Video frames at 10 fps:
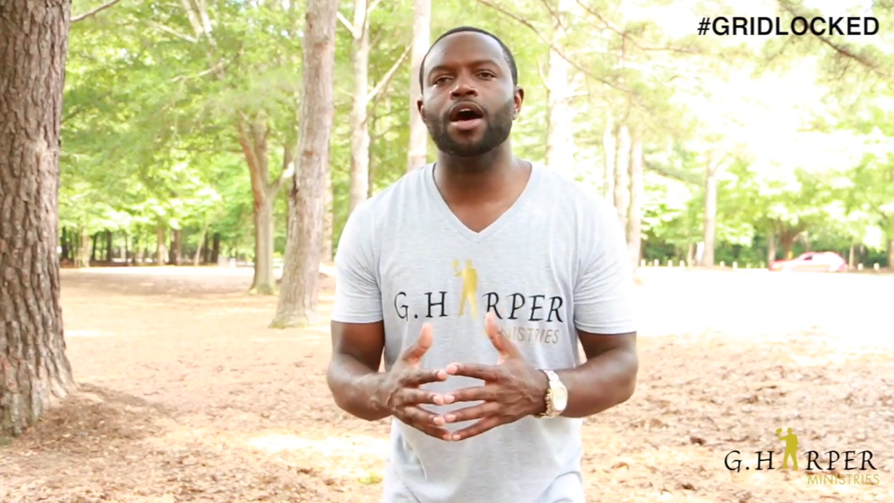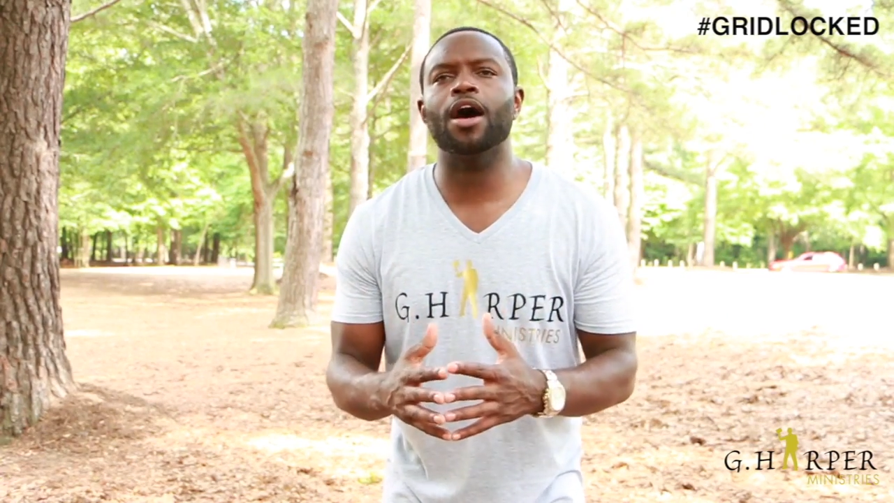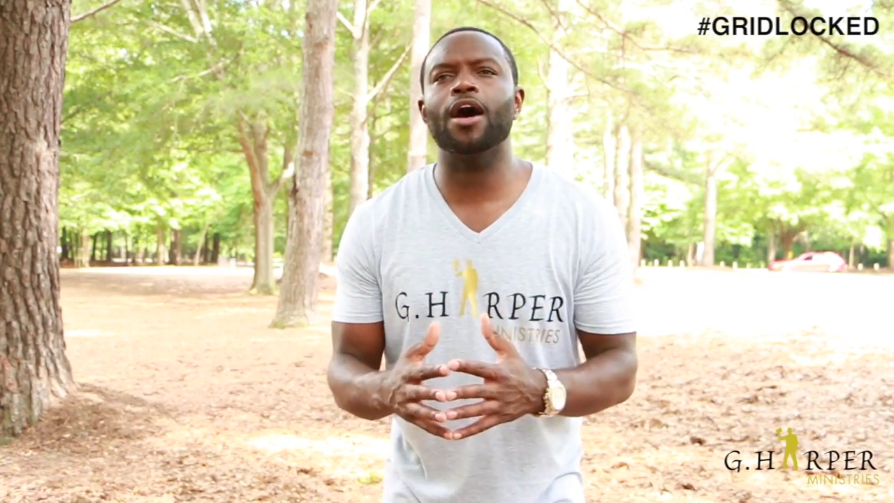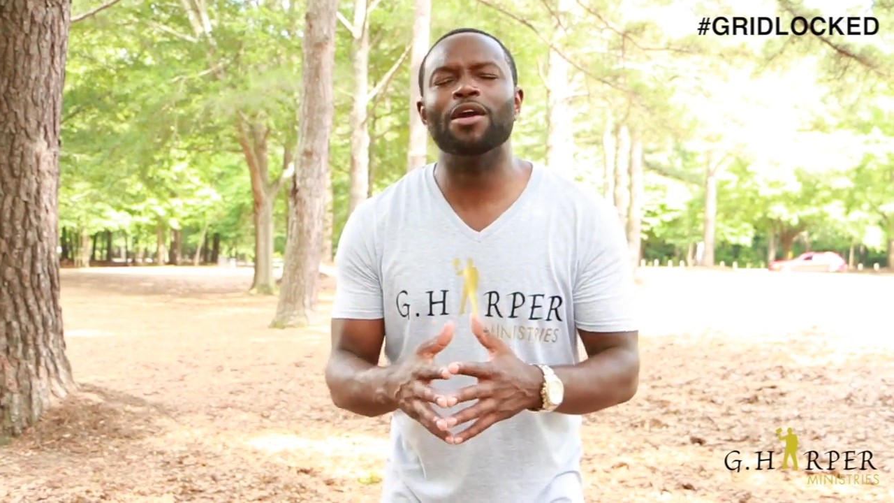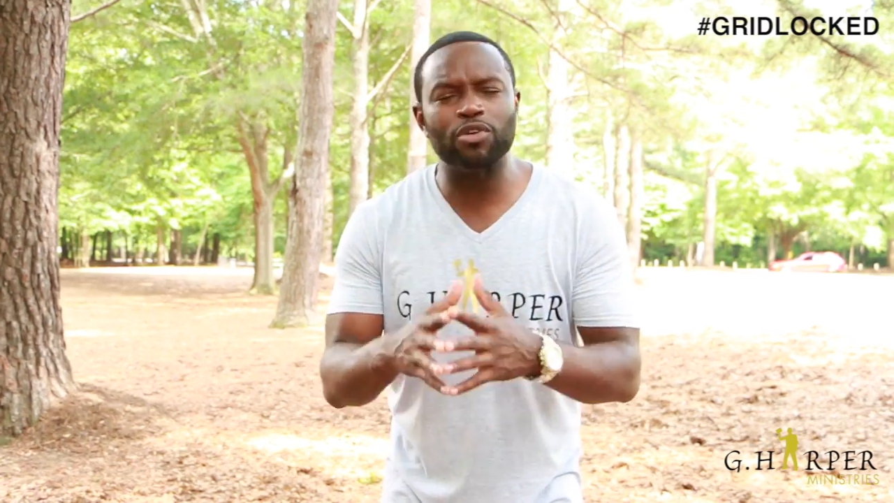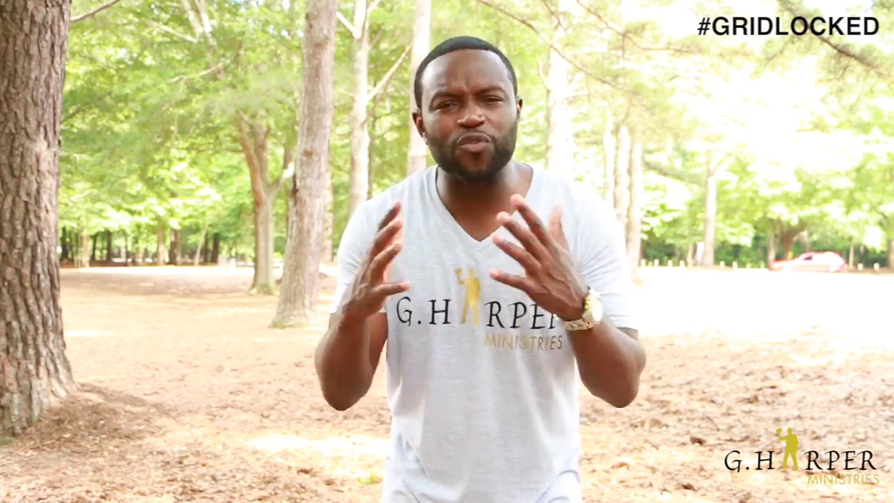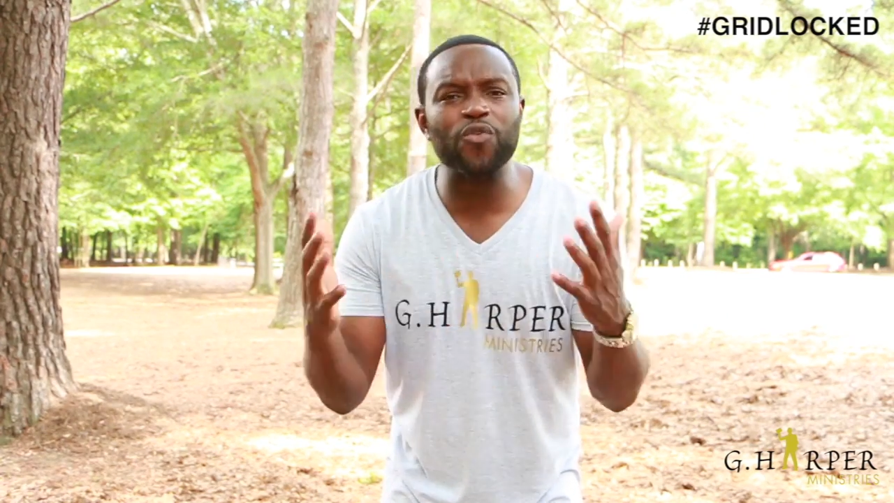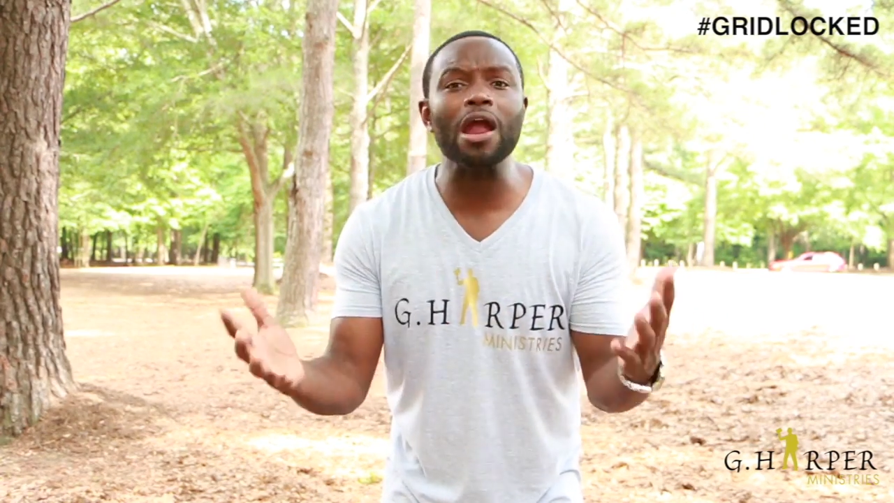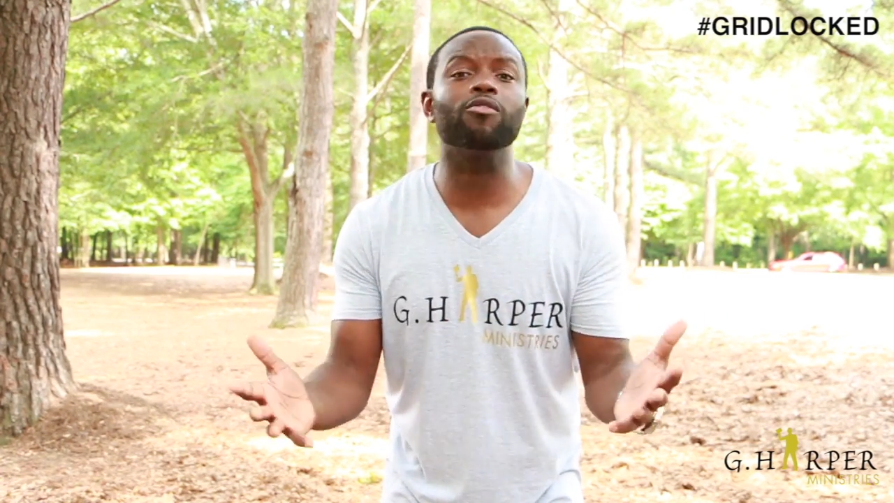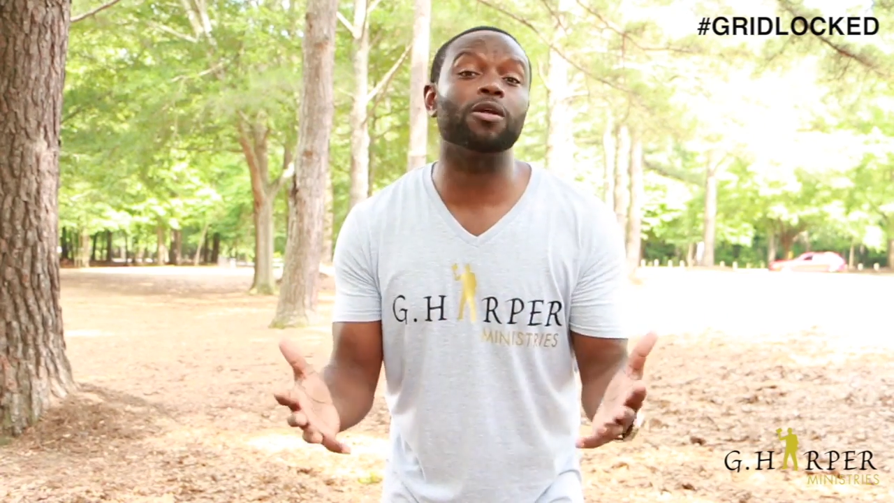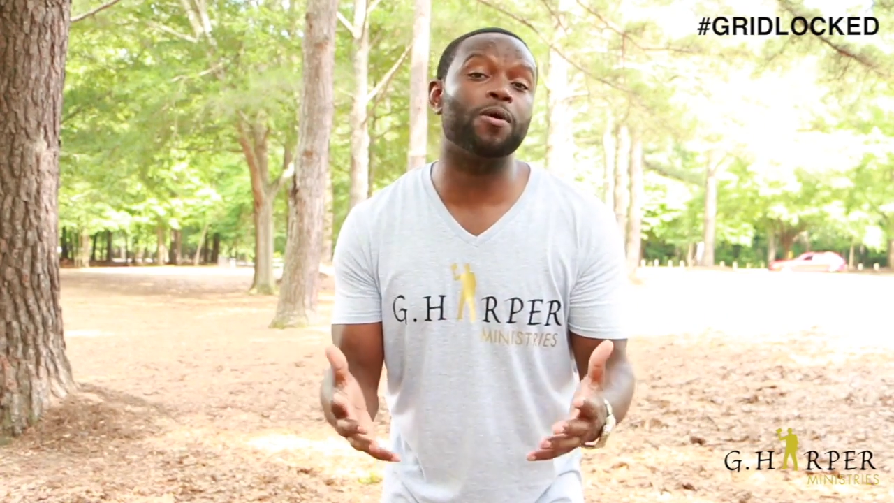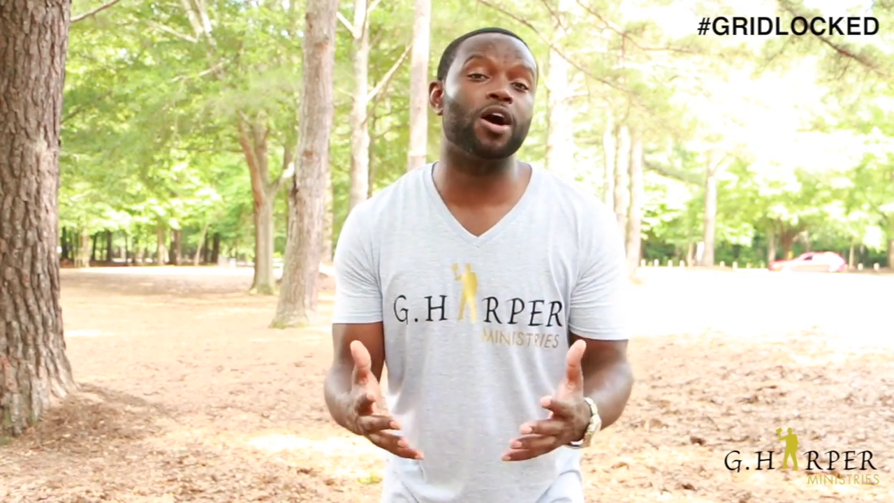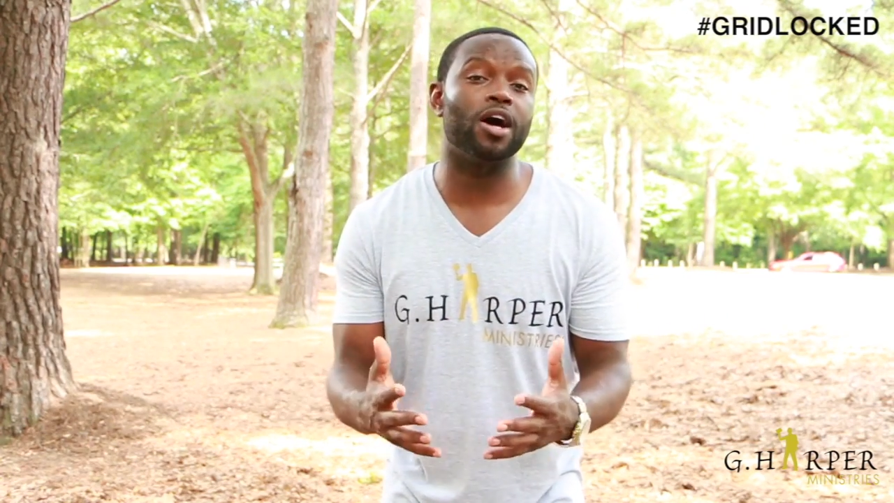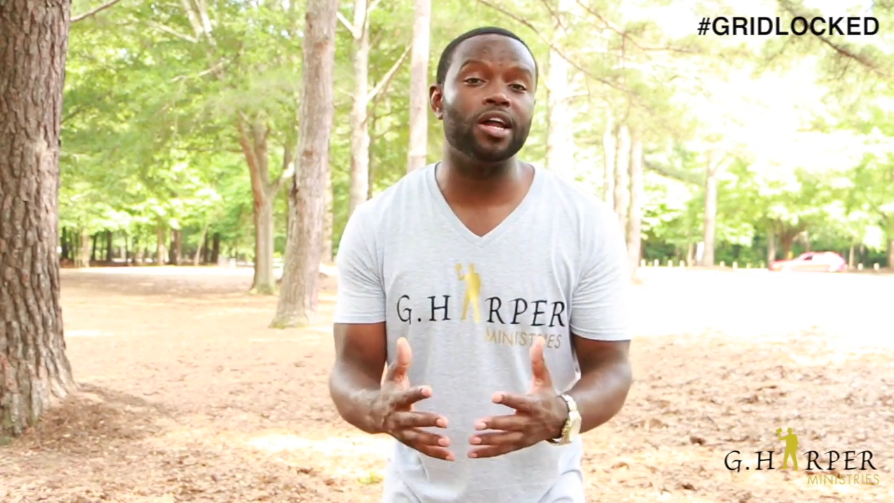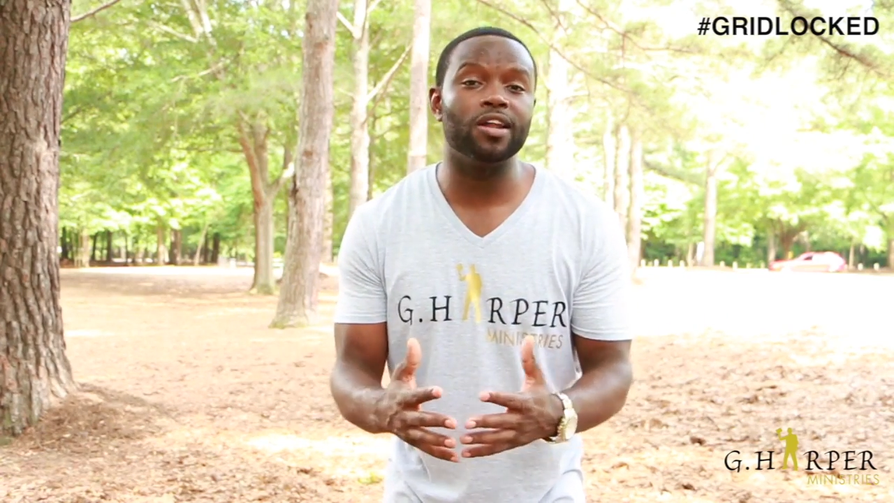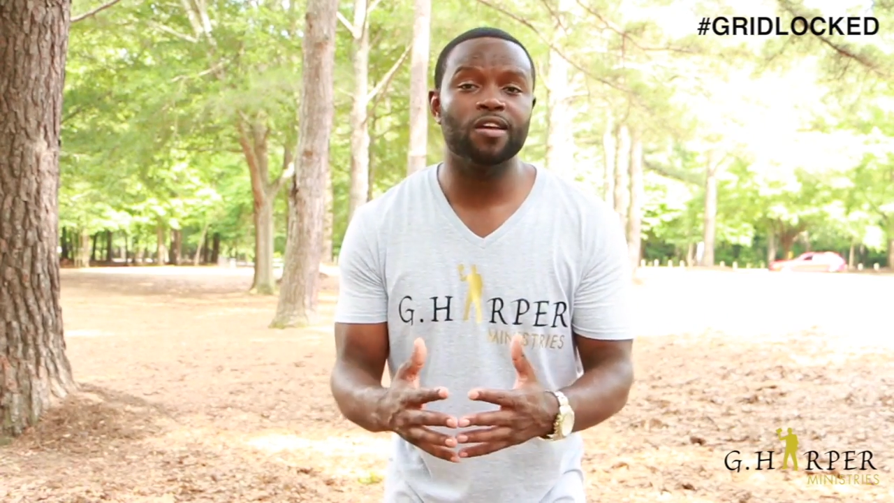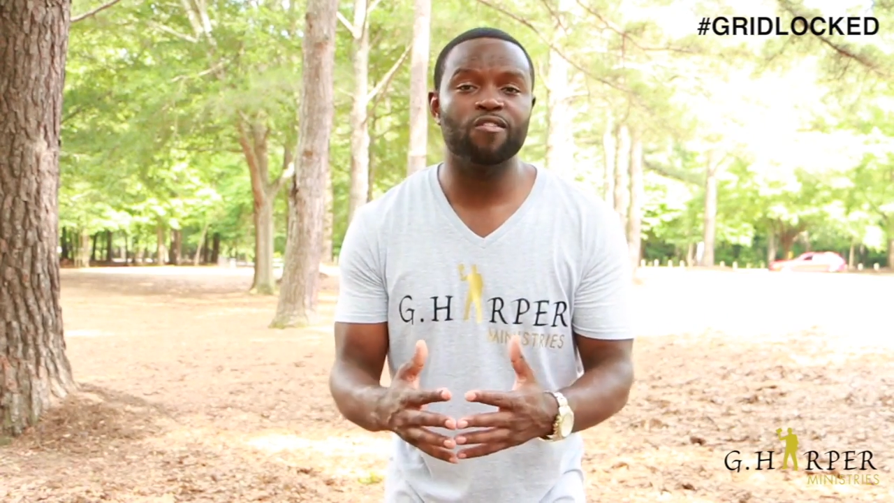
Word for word: uh, it was frowned upon